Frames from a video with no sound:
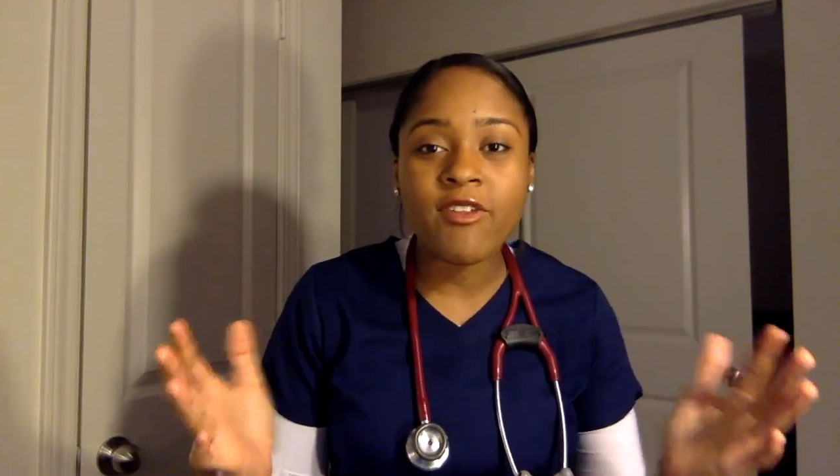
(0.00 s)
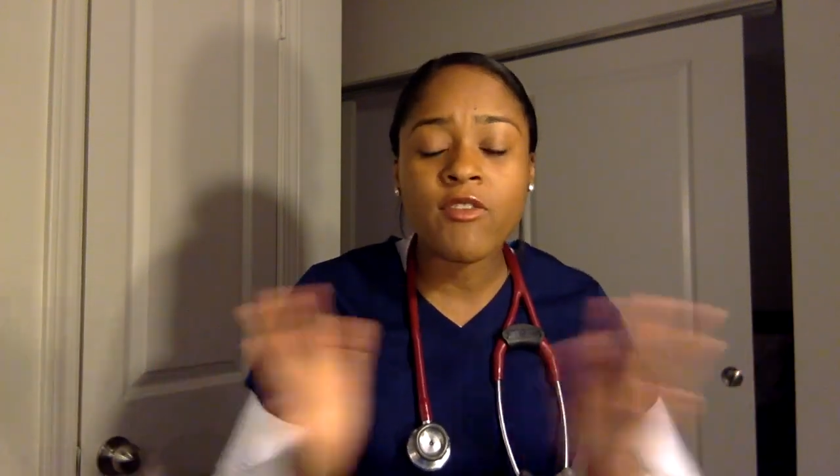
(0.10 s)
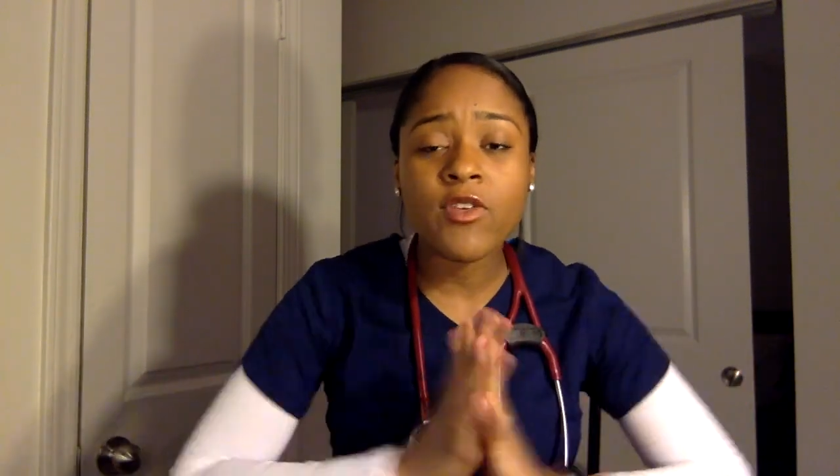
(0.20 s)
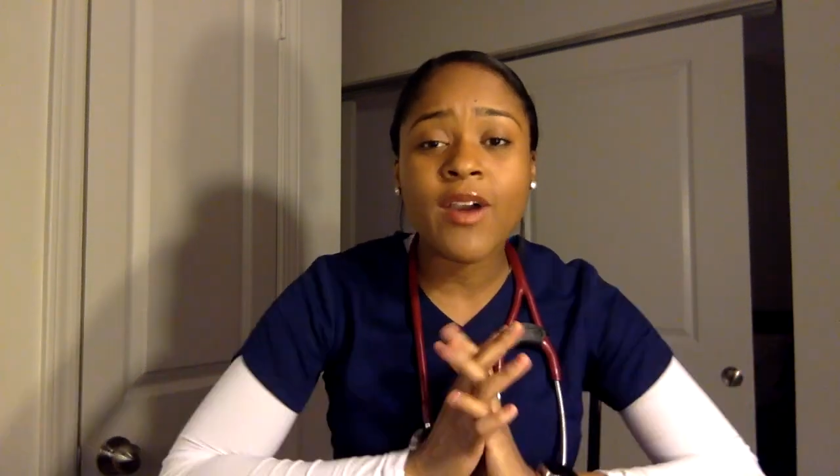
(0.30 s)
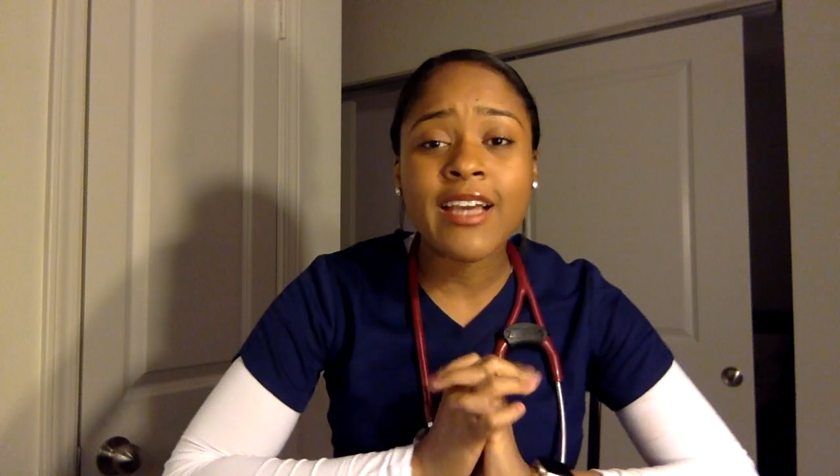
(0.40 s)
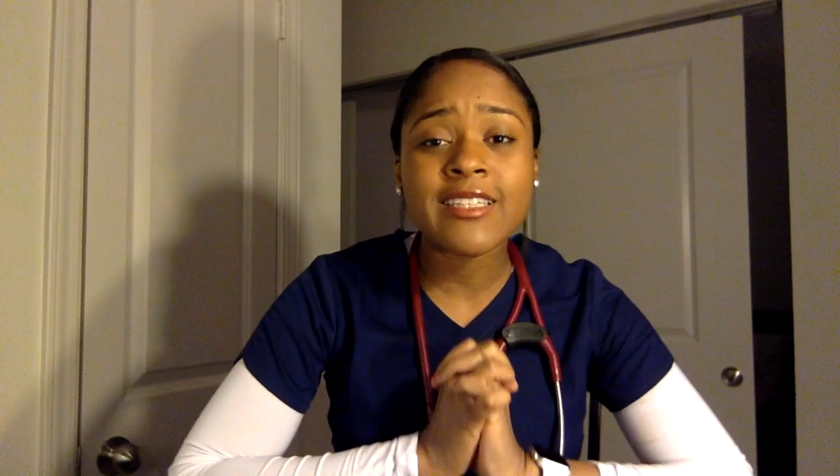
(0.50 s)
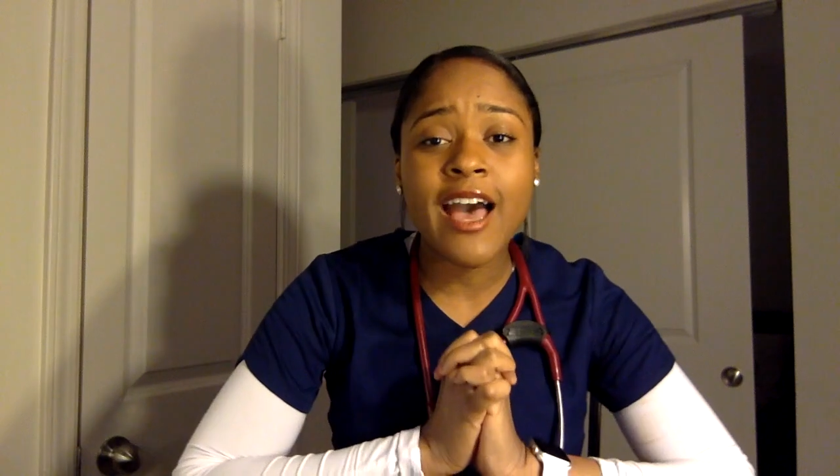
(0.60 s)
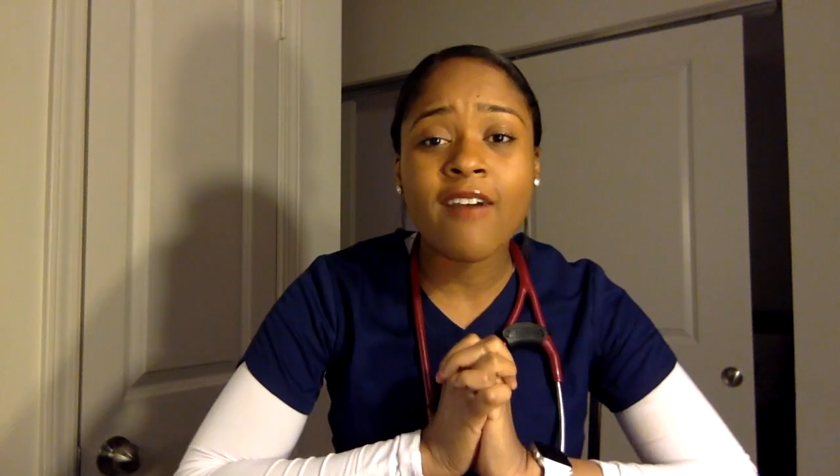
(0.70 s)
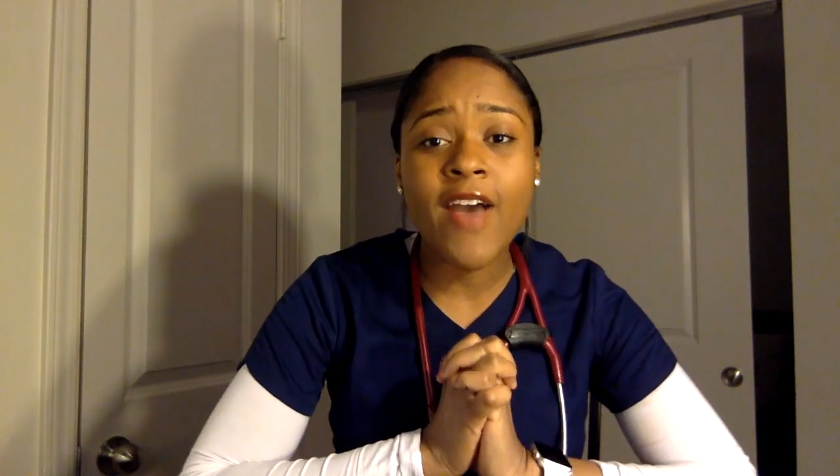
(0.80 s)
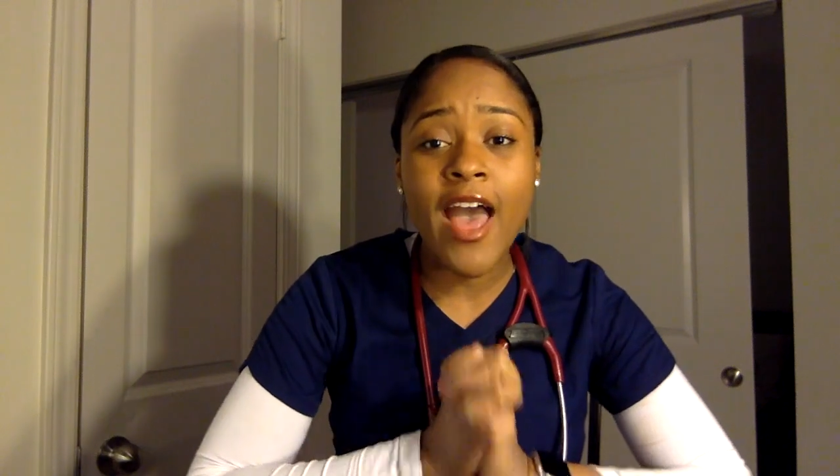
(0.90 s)
If you guys
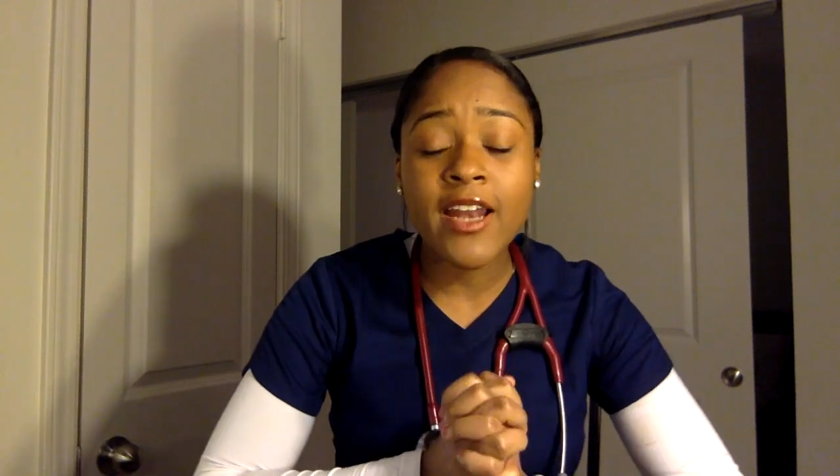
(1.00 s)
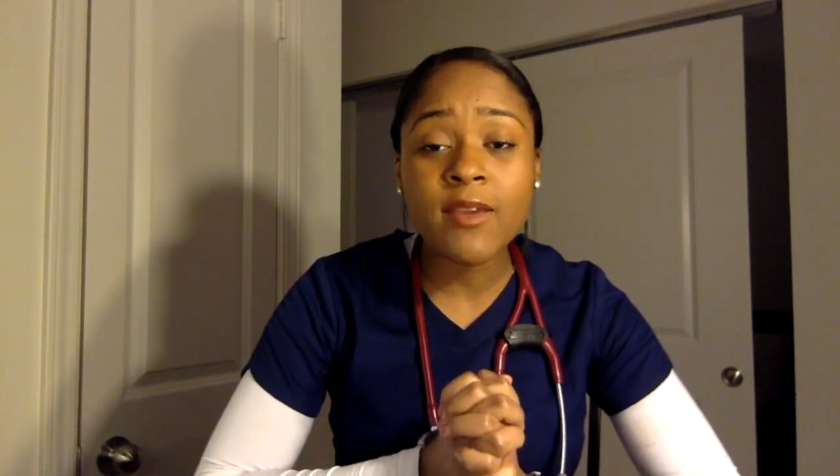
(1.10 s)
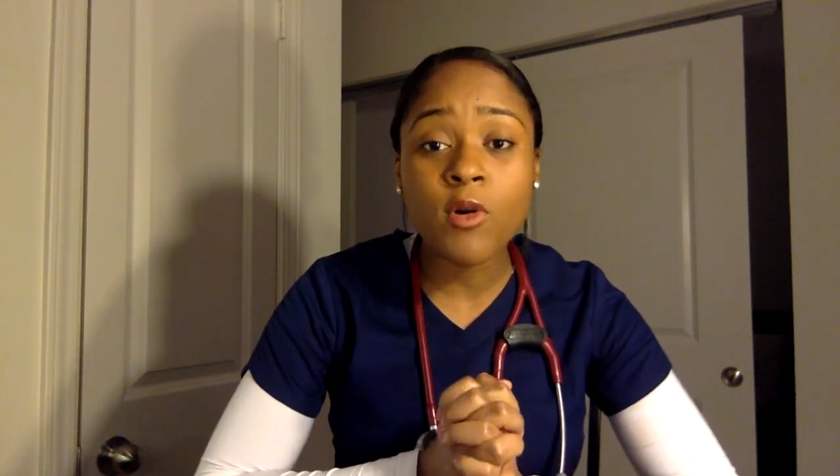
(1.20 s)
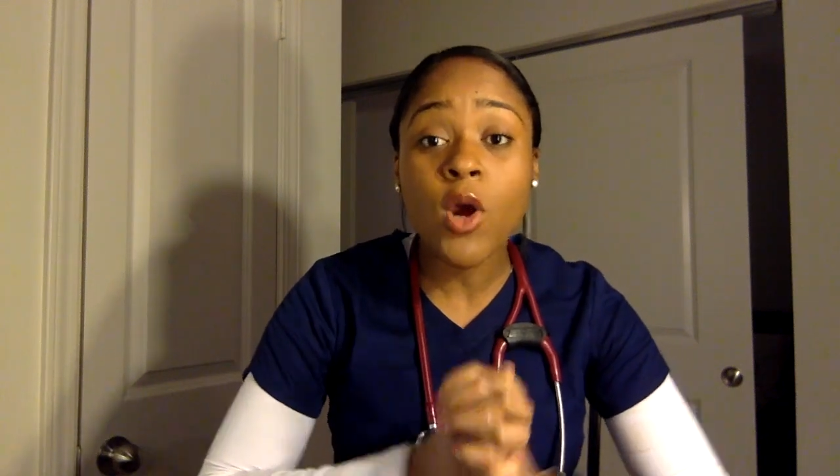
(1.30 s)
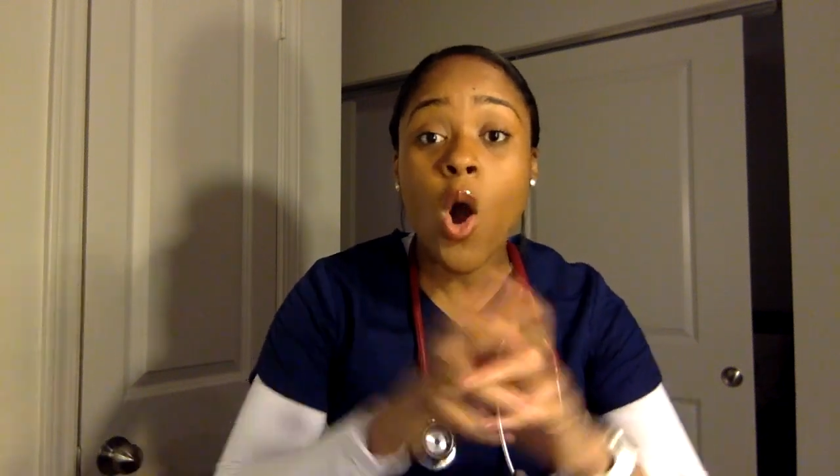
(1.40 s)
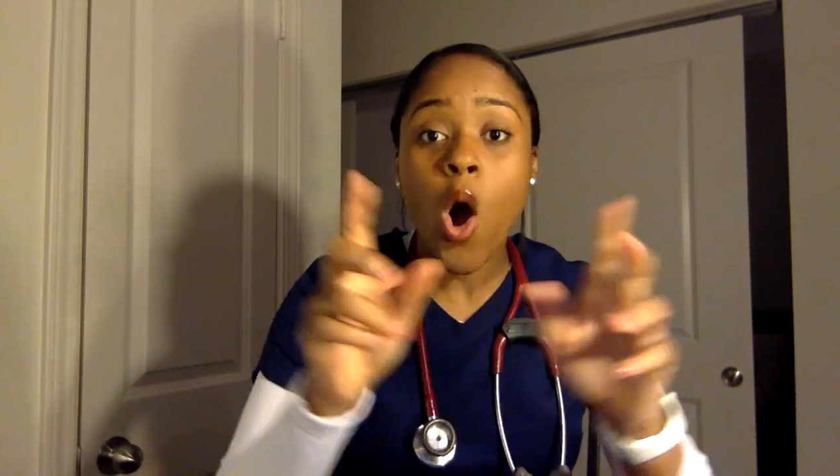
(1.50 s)
have any more,